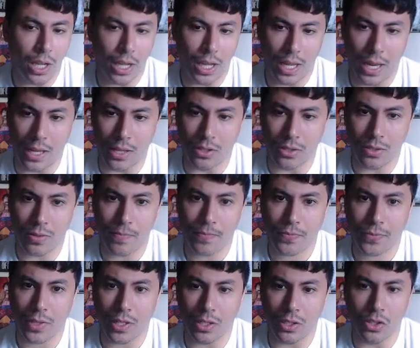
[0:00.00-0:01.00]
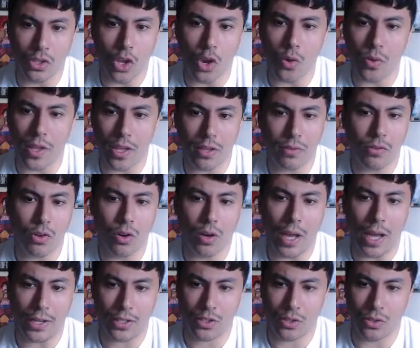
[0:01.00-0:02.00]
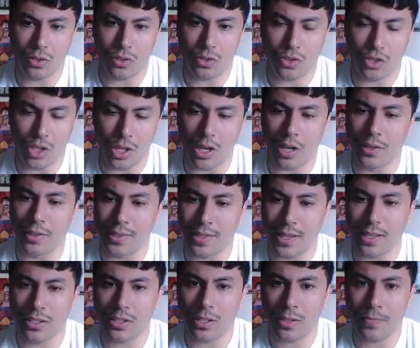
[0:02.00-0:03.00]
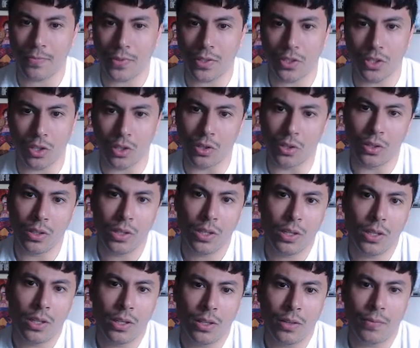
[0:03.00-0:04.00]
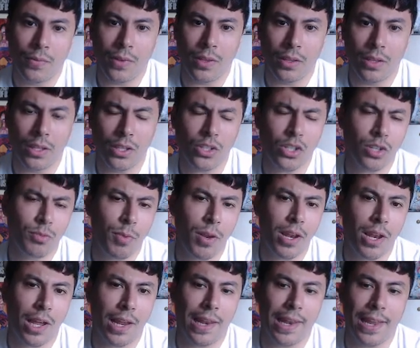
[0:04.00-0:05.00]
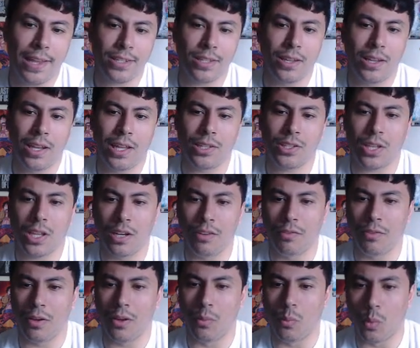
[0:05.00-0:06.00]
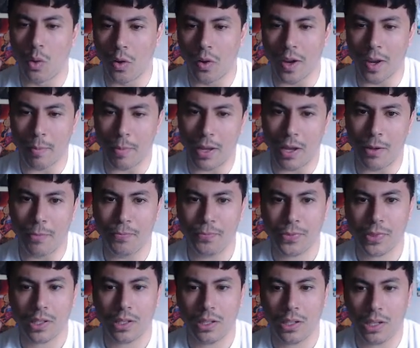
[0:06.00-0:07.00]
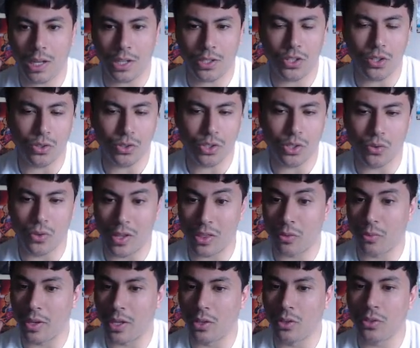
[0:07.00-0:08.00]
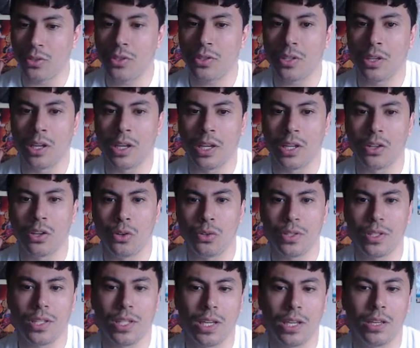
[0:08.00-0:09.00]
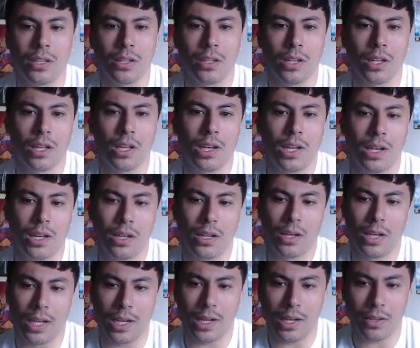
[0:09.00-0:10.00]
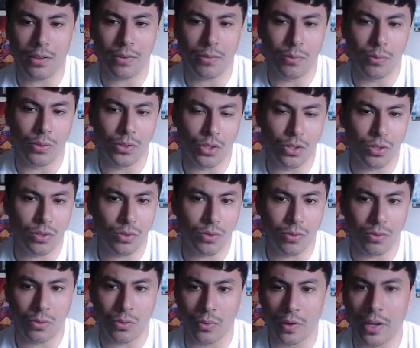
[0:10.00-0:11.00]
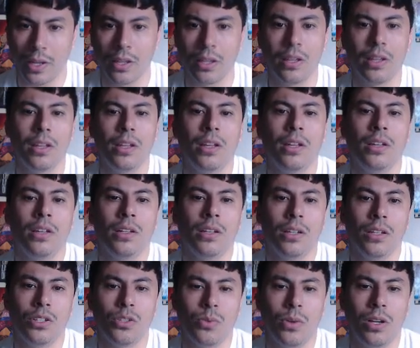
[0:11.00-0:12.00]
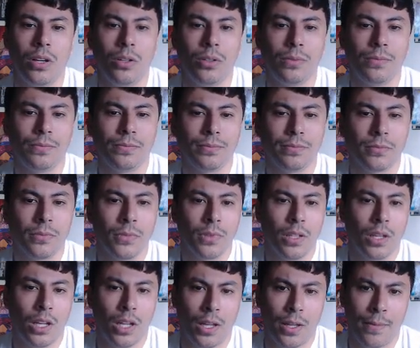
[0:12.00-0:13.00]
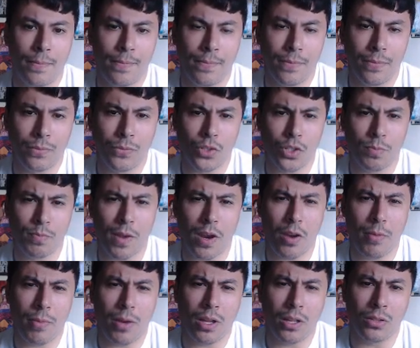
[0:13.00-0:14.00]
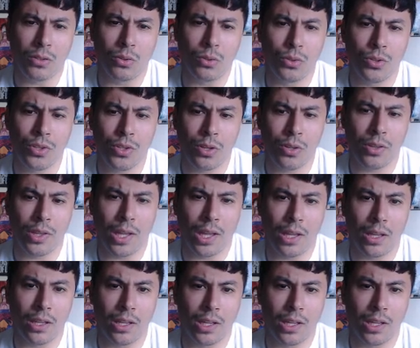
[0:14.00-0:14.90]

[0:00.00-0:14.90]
and know that you've got access to G Guardians later. So there's just been like less and less kind of worry about clutching onto grade 3 heals in OTT lately, which is great as well. Just bear in mind also that